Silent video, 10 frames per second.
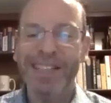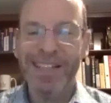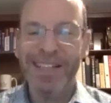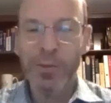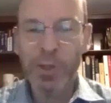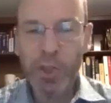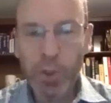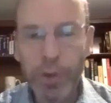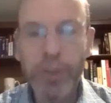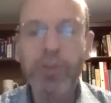to
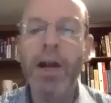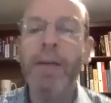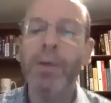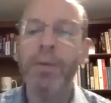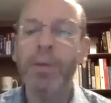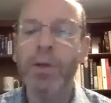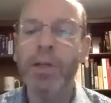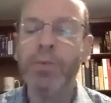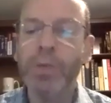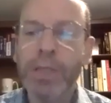ensure that tribal
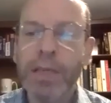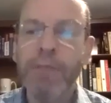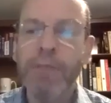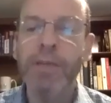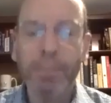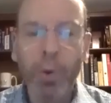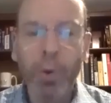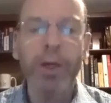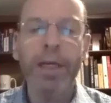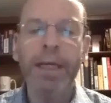communities receive the
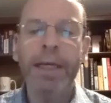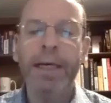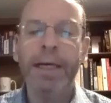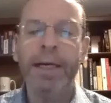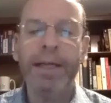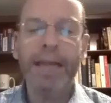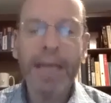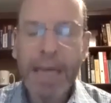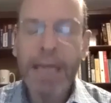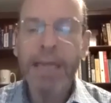support they
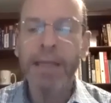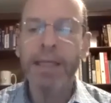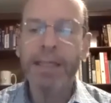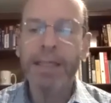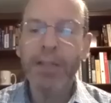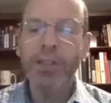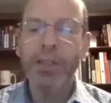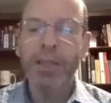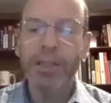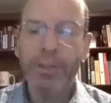need and the attention
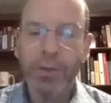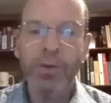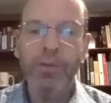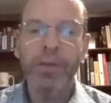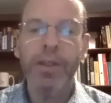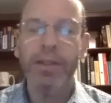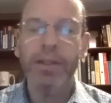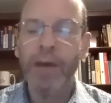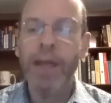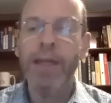they deserve in this
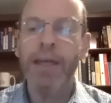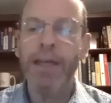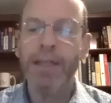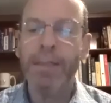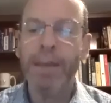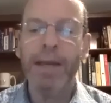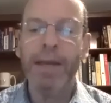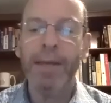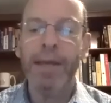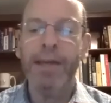fight against the
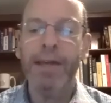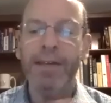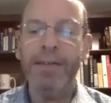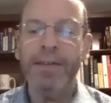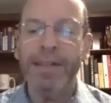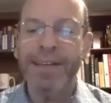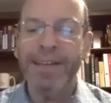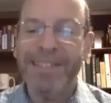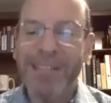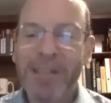pandemic. And it is
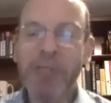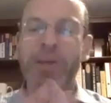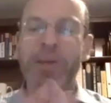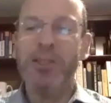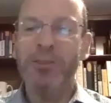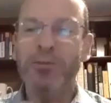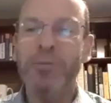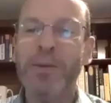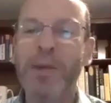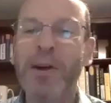such a pleasure for
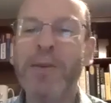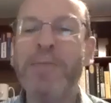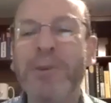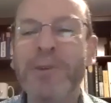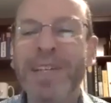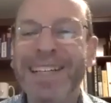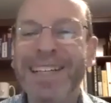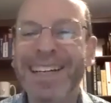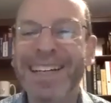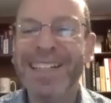me to welcome you
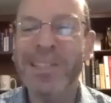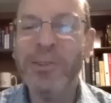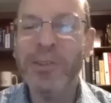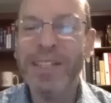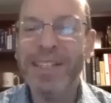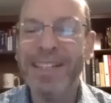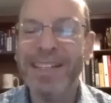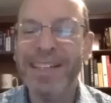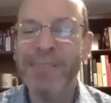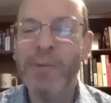to this
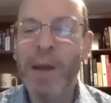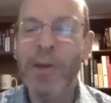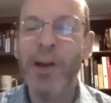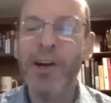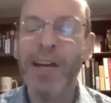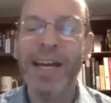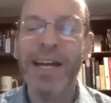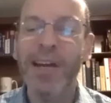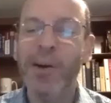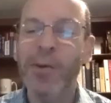webinar. And I
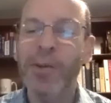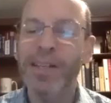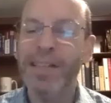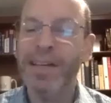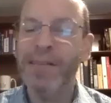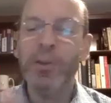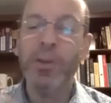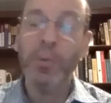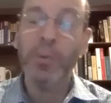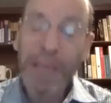know that
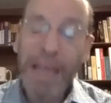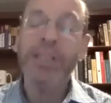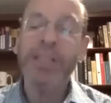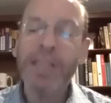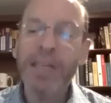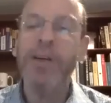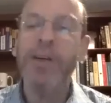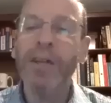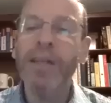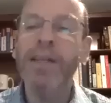folks are really anxious to
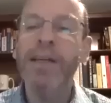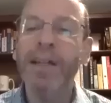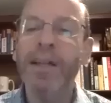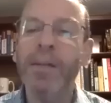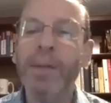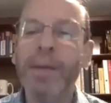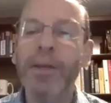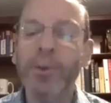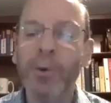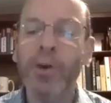hear a little bit
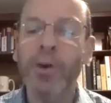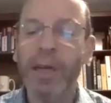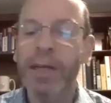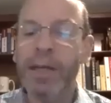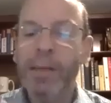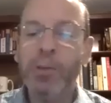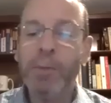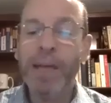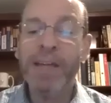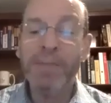about your
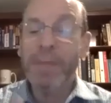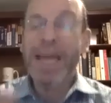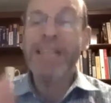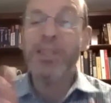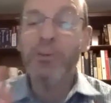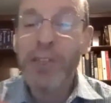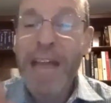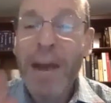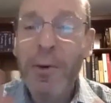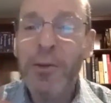perspective. But let me ask you first,
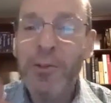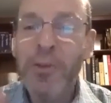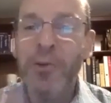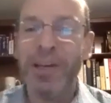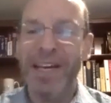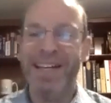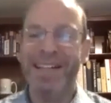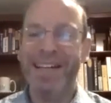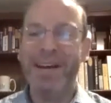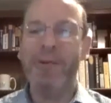how are you doing?
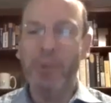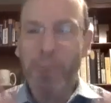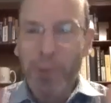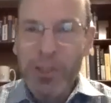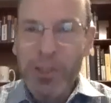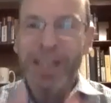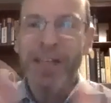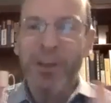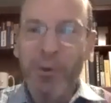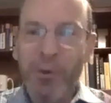How are you personally
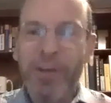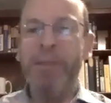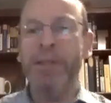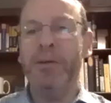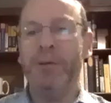and your family doing?